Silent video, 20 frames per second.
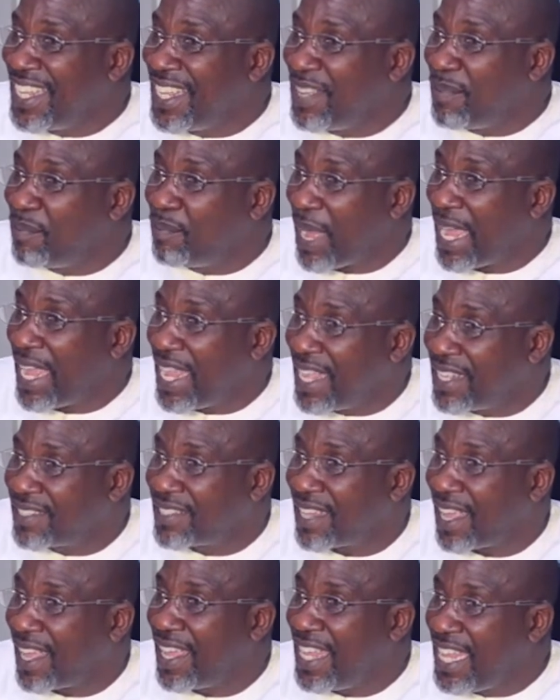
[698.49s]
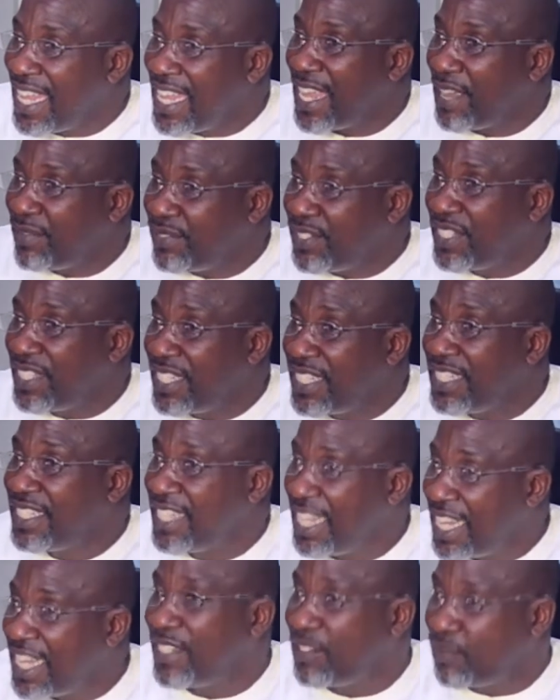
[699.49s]
Bayelsa, EFCC
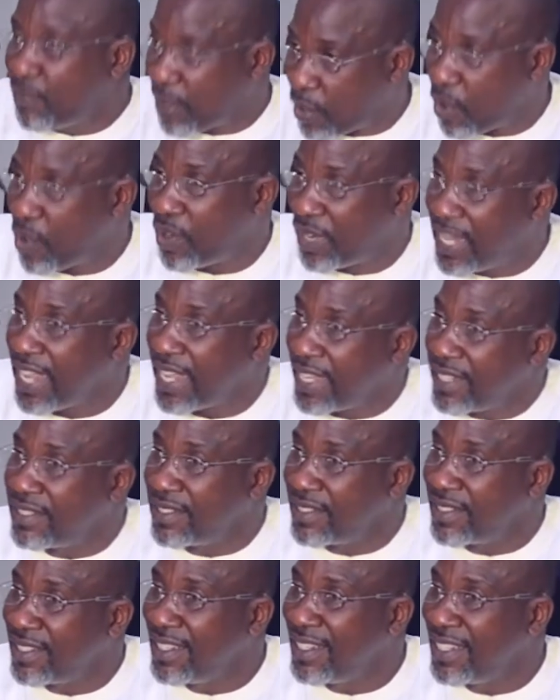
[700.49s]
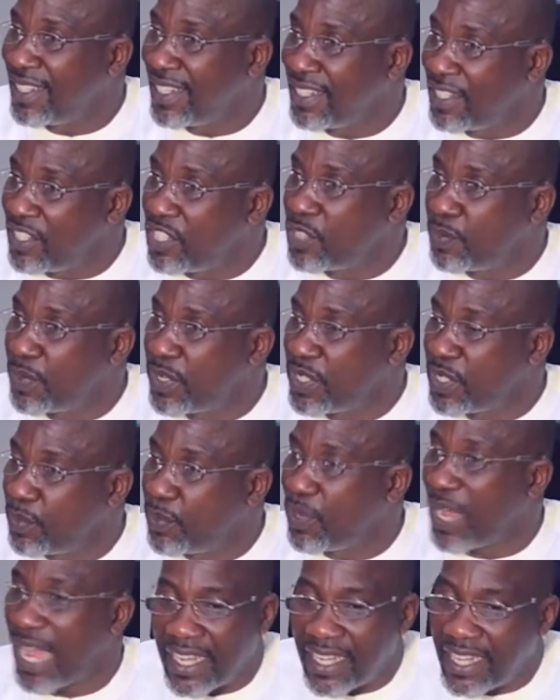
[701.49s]
did recognize this principle
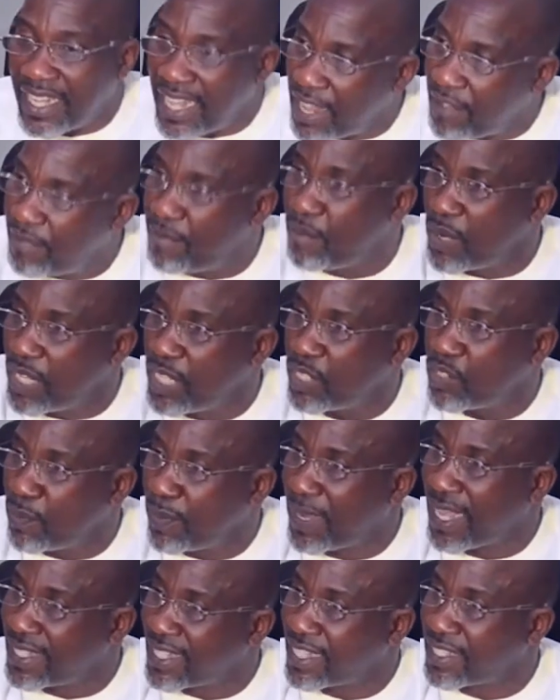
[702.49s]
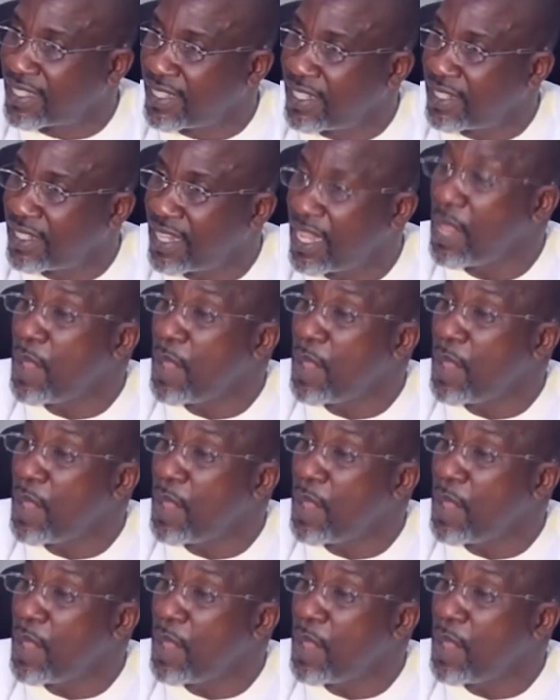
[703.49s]
and gave money to Bayelsa State.